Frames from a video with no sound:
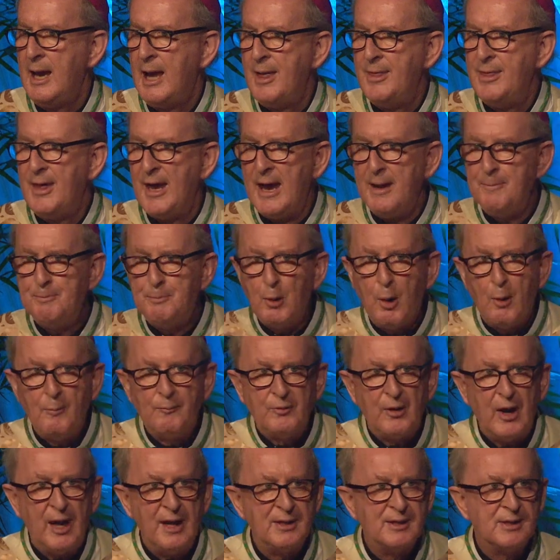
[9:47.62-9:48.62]
And then
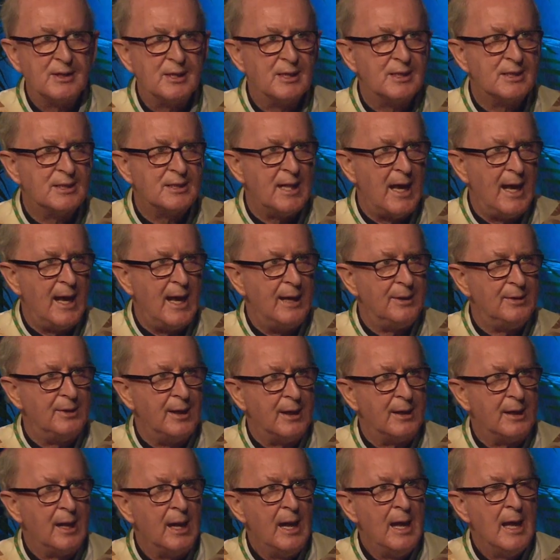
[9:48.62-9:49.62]
Pope Francis said
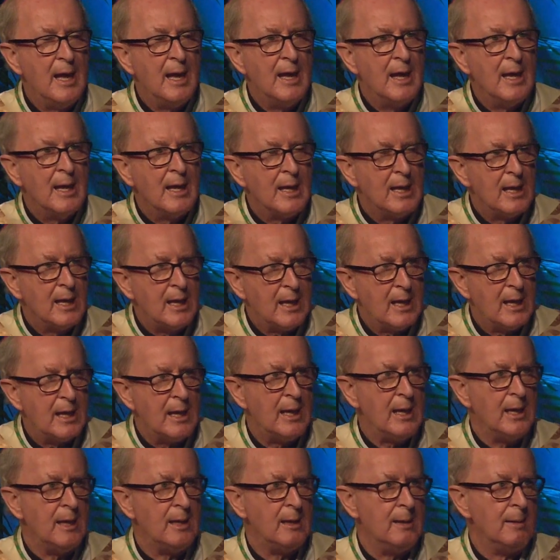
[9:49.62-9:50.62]
that
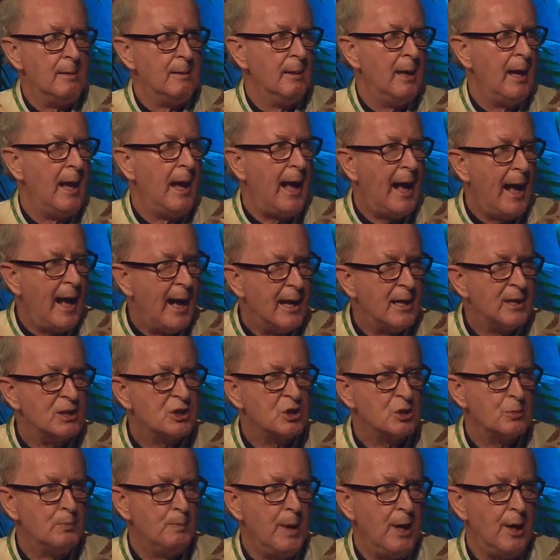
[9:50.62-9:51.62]
he
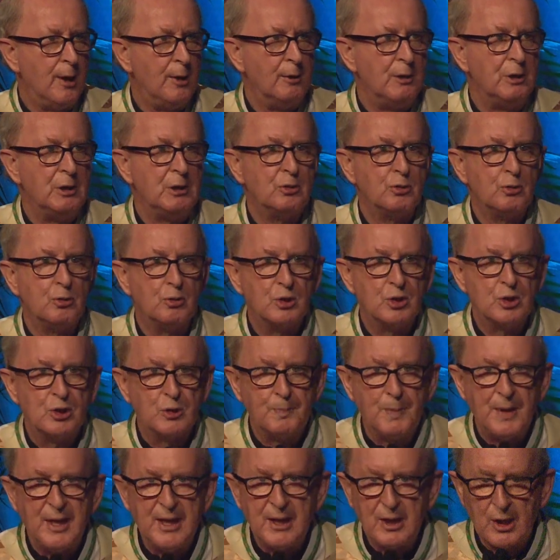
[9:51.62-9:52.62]
asked Mary to
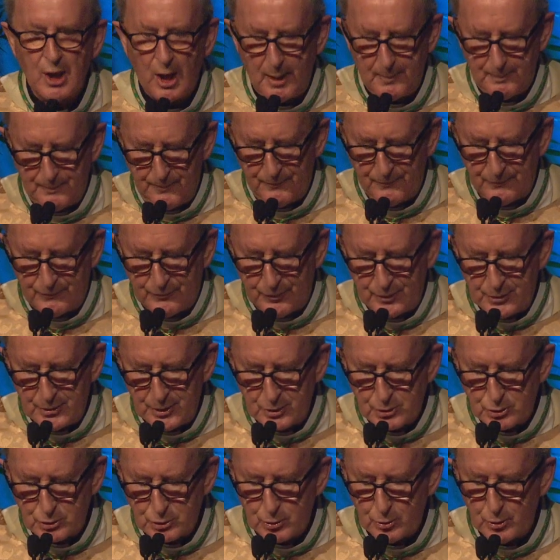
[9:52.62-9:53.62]
speak up for
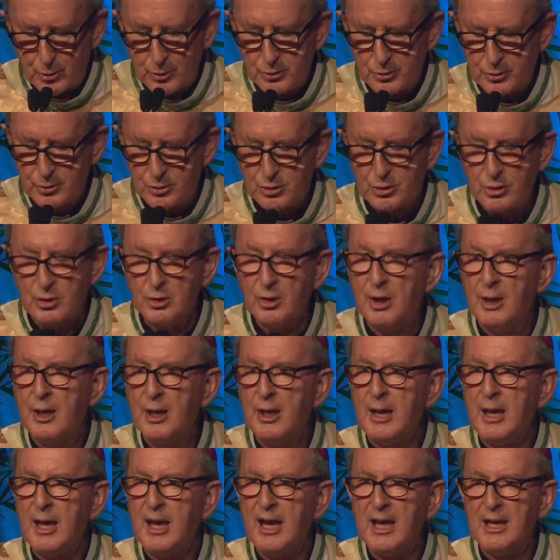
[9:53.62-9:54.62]
the church
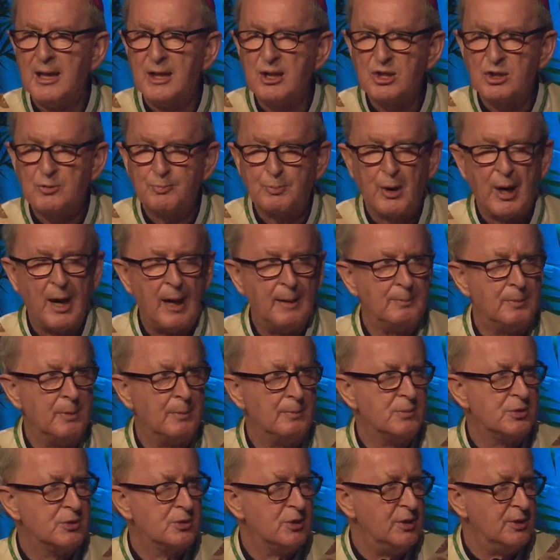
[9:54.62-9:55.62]
in its
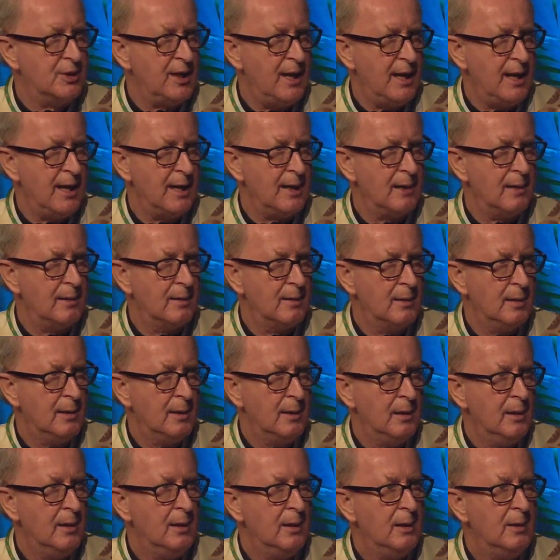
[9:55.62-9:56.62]
problems today,
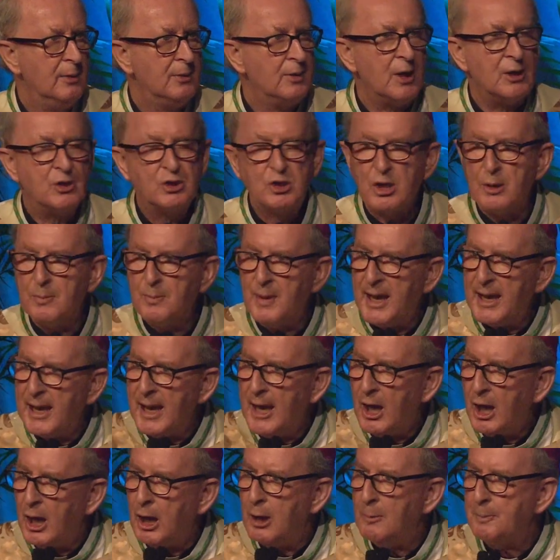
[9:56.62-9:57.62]
that she may
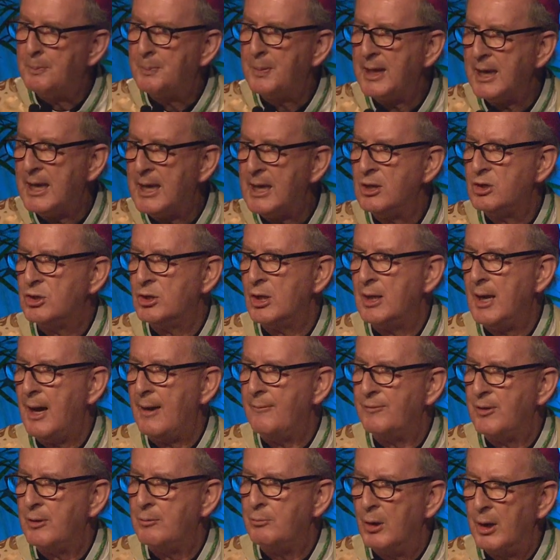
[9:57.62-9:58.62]
help each and
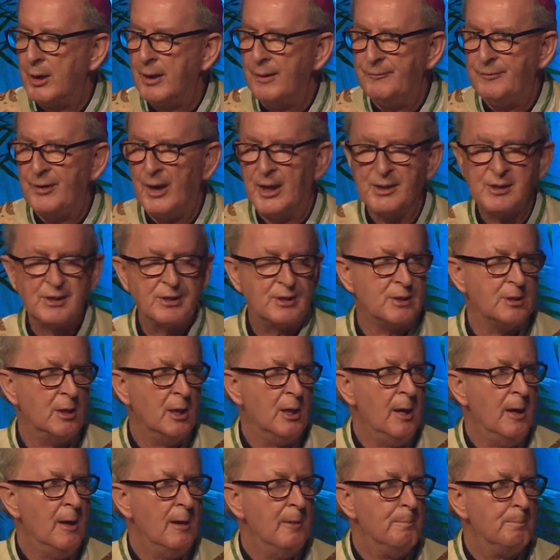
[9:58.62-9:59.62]
every one of us,
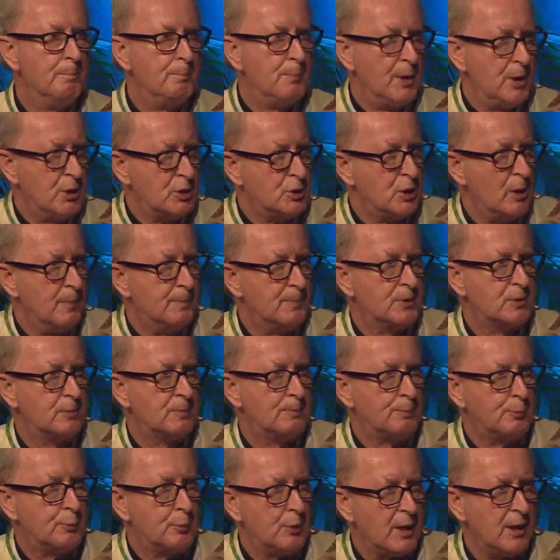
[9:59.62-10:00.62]

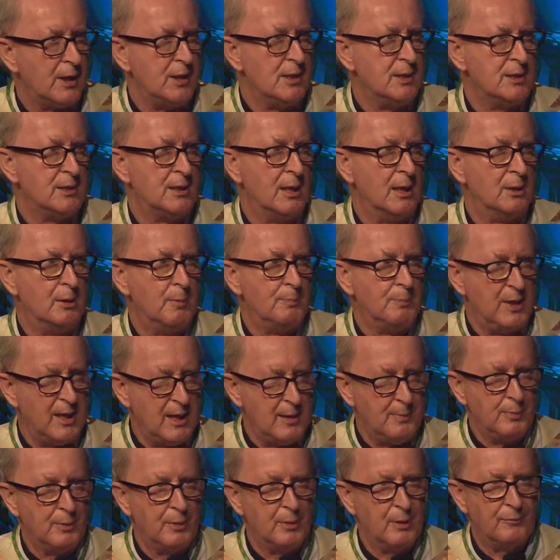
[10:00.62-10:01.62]
bishops, priests, and the
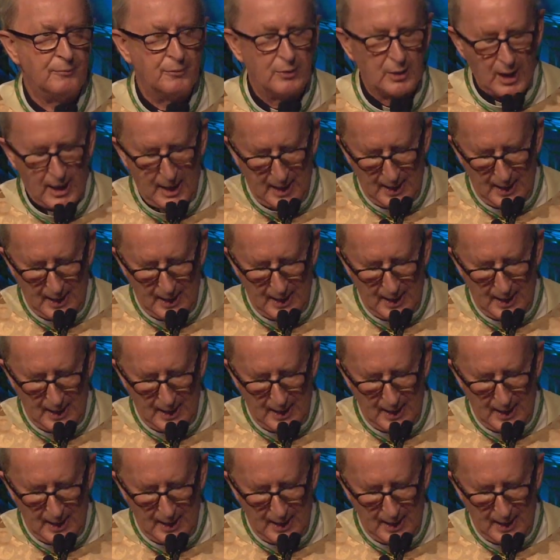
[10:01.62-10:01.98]
people of